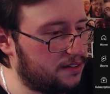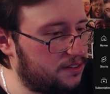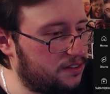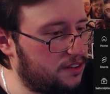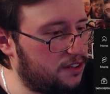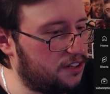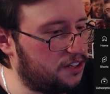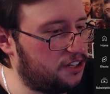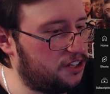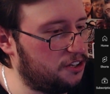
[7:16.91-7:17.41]

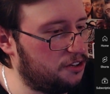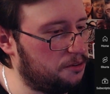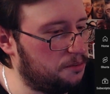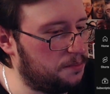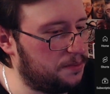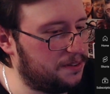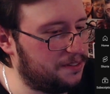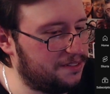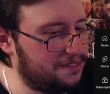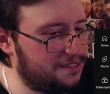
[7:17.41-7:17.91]
The
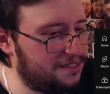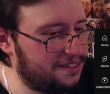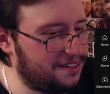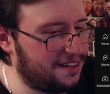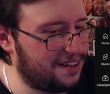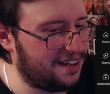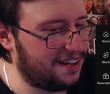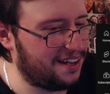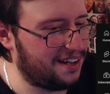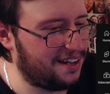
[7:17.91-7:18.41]
humans.
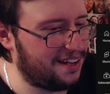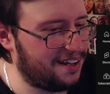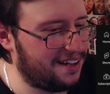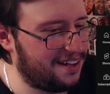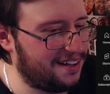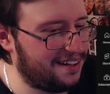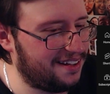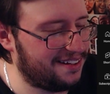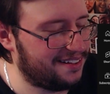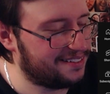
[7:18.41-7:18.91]

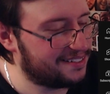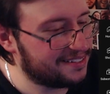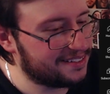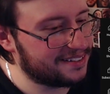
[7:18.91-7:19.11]
Ah!